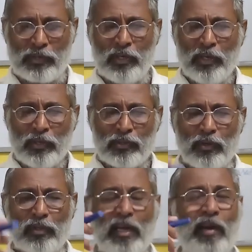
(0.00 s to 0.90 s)

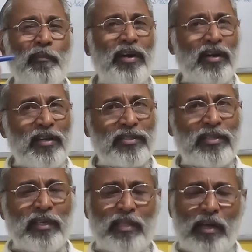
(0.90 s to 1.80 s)
So they are
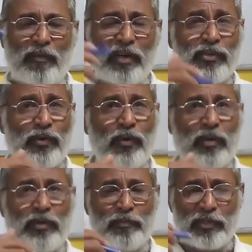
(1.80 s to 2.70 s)
materialistic, they are very
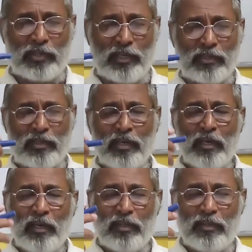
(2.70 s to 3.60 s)
shrewd in
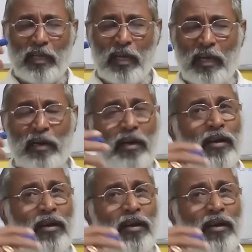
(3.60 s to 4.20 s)
business, they are